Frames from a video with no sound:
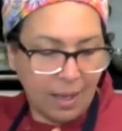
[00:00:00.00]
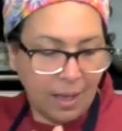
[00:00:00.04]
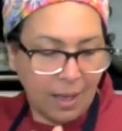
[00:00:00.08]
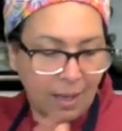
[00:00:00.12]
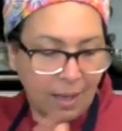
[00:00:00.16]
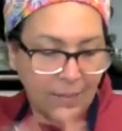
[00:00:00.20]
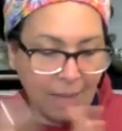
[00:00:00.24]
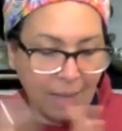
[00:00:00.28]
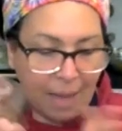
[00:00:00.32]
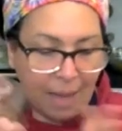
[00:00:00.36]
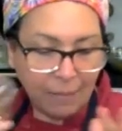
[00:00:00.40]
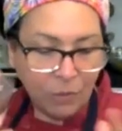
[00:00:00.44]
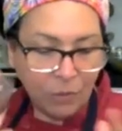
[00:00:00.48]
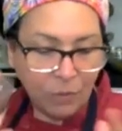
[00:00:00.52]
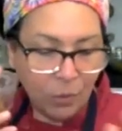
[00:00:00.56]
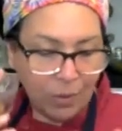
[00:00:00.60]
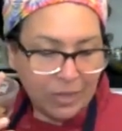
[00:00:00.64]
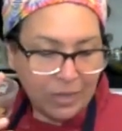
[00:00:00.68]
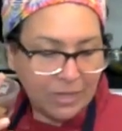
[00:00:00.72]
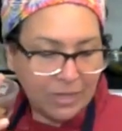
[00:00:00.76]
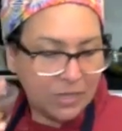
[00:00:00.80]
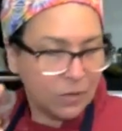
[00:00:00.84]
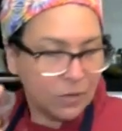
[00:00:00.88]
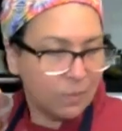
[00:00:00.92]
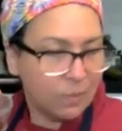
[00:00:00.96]
I'm
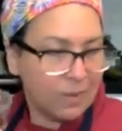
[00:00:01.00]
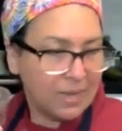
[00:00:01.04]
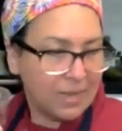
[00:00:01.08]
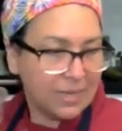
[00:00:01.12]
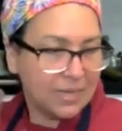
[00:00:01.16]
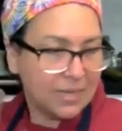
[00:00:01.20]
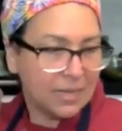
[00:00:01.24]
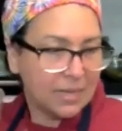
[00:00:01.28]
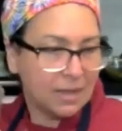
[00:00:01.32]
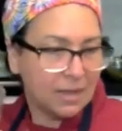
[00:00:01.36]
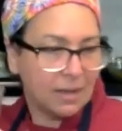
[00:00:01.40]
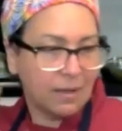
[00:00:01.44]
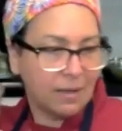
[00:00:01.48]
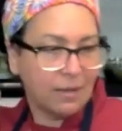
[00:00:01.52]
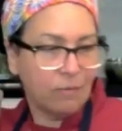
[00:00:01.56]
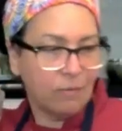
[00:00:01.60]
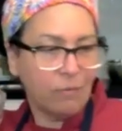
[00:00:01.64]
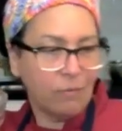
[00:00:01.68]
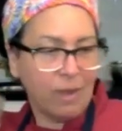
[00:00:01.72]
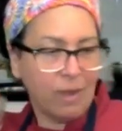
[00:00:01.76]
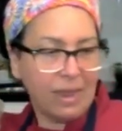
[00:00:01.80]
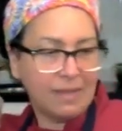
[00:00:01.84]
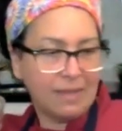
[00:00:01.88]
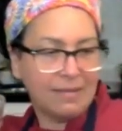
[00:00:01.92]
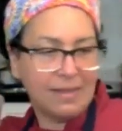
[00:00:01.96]
going to mix the
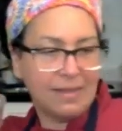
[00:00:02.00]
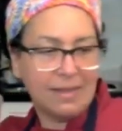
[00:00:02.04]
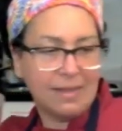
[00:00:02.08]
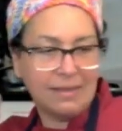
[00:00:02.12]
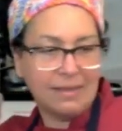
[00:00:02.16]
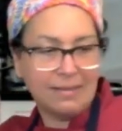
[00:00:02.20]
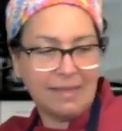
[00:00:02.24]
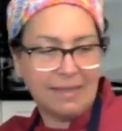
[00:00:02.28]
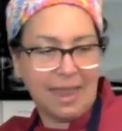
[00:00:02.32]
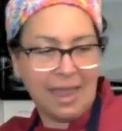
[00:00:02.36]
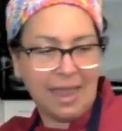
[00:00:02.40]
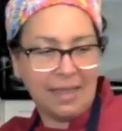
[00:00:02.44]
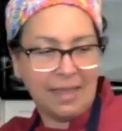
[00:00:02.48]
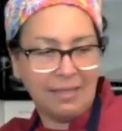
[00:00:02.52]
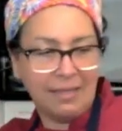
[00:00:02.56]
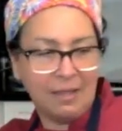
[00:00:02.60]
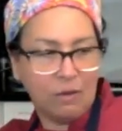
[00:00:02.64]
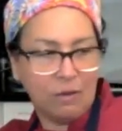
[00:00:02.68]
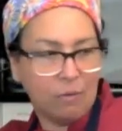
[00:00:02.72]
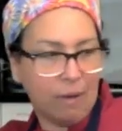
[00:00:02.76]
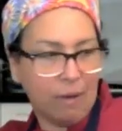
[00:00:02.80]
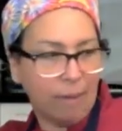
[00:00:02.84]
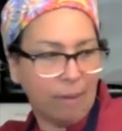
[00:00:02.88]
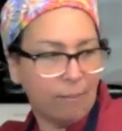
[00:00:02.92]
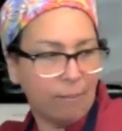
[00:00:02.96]
raisins and
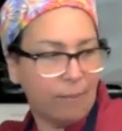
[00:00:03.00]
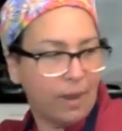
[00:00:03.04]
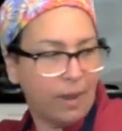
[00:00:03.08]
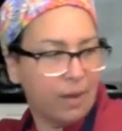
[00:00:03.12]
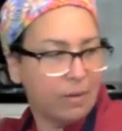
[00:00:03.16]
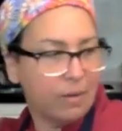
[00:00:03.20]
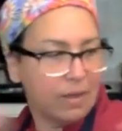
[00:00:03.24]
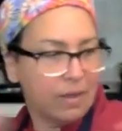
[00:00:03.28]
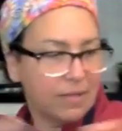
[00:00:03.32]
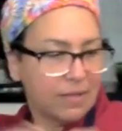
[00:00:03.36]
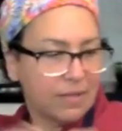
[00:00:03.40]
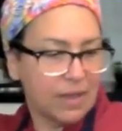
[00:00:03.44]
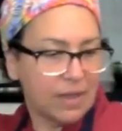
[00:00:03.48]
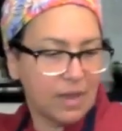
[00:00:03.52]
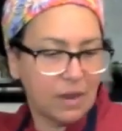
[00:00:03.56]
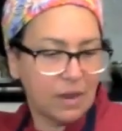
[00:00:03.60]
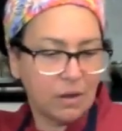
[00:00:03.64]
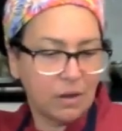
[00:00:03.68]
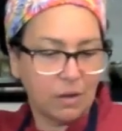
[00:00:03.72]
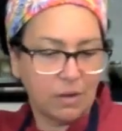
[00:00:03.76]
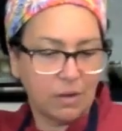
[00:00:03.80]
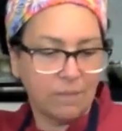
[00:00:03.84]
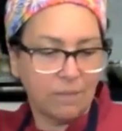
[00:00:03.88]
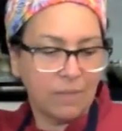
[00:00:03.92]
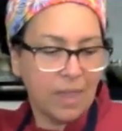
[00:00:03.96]
the cranberries
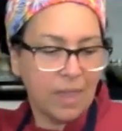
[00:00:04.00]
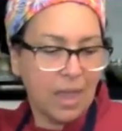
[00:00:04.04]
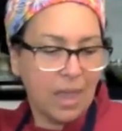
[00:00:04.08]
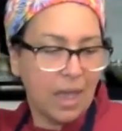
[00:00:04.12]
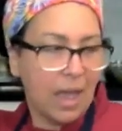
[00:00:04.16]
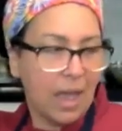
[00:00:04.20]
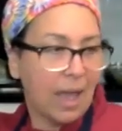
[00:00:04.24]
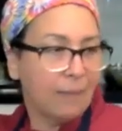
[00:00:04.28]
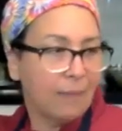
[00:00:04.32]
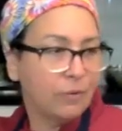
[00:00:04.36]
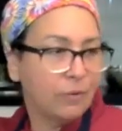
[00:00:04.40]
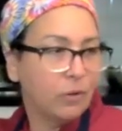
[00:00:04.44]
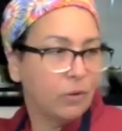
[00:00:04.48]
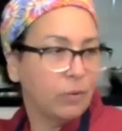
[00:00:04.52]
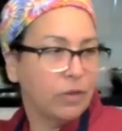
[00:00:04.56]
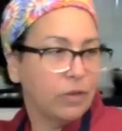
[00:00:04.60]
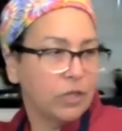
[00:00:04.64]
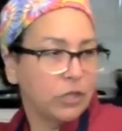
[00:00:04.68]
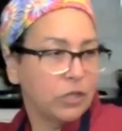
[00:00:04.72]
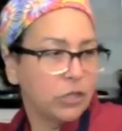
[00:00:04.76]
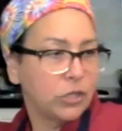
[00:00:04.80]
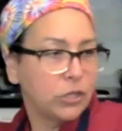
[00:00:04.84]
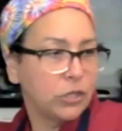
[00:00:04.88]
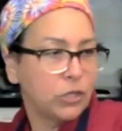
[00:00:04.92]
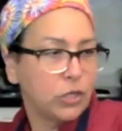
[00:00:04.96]
here. I'm
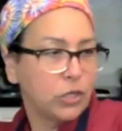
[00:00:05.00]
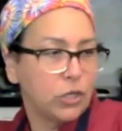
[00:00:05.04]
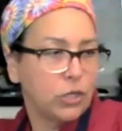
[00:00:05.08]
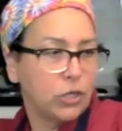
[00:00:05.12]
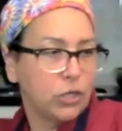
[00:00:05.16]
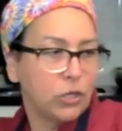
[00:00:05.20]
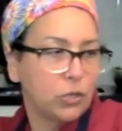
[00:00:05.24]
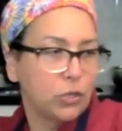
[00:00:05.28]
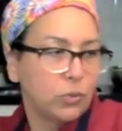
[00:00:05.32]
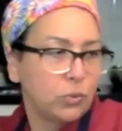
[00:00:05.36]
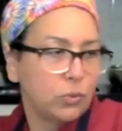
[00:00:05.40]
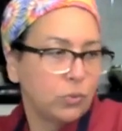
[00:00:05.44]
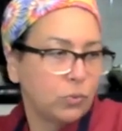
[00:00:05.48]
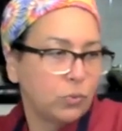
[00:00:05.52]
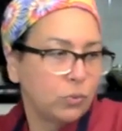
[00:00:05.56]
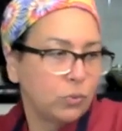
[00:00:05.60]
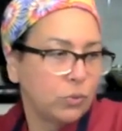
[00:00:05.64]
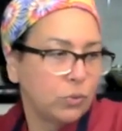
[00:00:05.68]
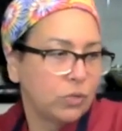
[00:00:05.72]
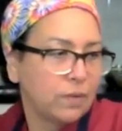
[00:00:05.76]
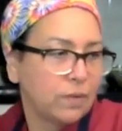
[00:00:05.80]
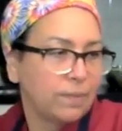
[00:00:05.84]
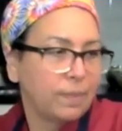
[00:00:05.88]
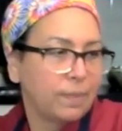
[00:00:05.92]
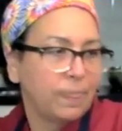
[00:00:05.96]
going to
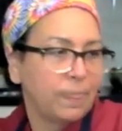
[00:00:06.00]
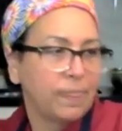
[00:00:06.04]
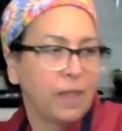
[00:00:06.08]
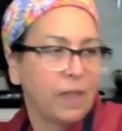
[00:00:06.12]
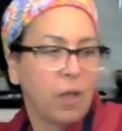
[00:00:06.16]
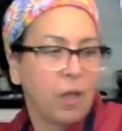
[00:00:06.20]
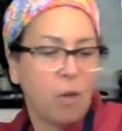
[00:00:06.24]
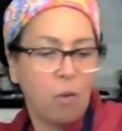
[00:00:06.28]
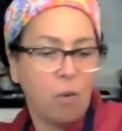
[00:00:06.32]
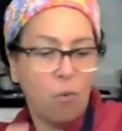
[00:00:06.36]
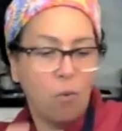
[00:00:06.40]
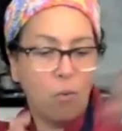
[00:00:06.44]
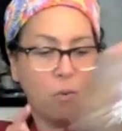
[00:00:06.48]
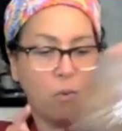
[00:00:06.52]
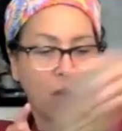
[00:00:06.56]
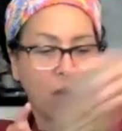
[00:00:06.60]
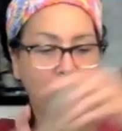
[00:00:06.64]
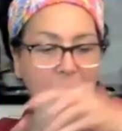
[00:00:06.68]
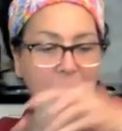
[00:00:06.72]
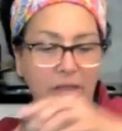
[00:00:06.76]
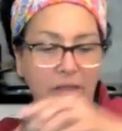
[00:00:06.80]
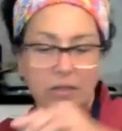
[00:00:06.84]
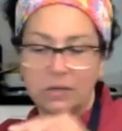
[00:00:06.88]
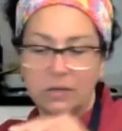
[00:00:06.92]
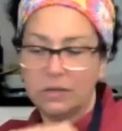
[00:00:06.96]
use
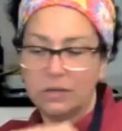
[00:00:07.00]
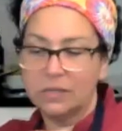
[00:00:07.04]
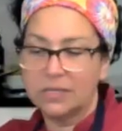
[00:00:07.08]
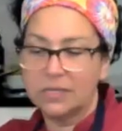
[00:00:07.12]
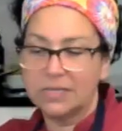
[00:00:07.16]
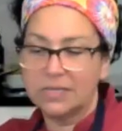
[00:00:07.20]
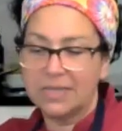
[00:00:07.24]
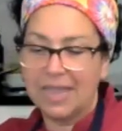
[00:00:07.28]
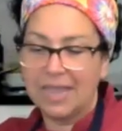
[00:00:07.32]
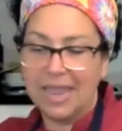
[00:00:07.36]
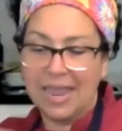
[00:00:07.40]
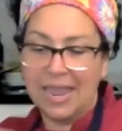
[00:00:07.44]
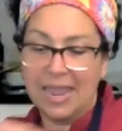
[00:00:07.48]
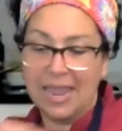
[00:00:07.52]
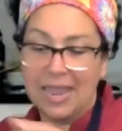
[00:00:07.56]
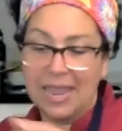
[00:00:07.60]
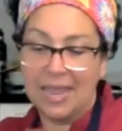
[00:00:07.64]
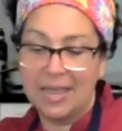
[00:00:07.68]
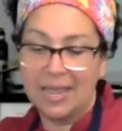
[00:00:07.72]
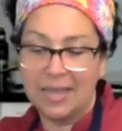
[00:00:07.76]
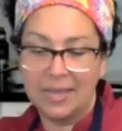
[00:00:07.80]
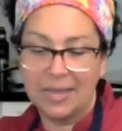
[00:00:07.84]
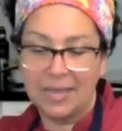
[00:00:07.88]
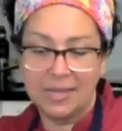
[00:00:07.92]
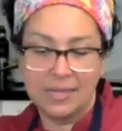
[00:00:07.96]
walnuts
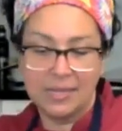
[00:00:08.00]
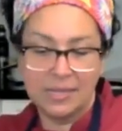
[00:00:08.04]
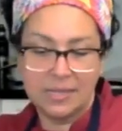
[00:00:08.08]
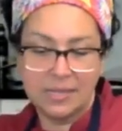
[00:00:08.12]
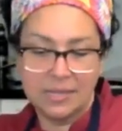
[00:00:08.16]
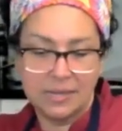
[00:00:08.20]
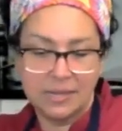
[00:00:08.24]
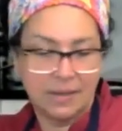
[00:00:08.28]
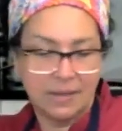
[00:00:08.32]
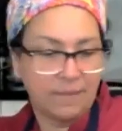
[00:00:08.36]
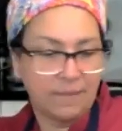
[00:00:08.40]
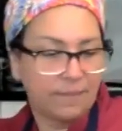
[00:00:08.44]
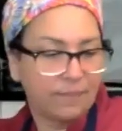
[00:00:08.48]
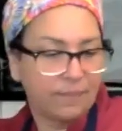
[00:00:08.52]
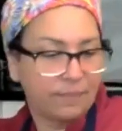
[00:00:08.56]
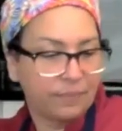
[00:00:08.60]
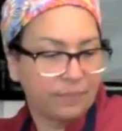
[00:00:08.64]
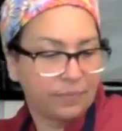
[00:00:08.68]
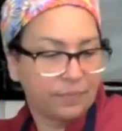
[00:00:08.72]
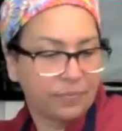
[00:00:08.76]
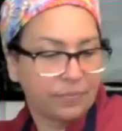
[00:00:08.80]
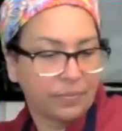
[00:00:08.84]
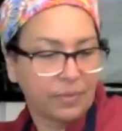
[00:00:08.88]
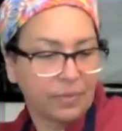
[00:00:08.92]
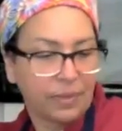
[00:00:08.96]
and
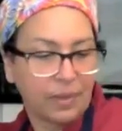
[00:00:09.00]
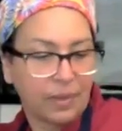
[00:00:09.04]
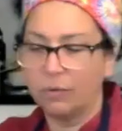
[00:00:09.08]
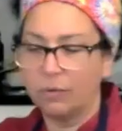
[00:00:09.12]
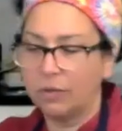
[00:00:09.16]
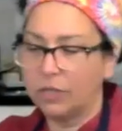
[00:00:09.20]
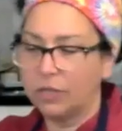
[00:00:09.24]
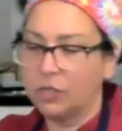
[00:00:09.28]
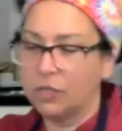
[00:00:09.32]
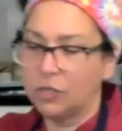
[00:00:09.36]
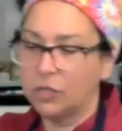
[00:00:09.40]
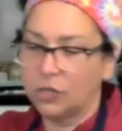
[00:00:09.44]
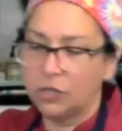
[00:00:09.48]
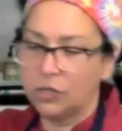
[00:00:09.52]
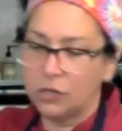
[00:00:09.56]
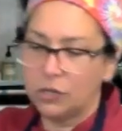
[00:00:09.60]
I'm going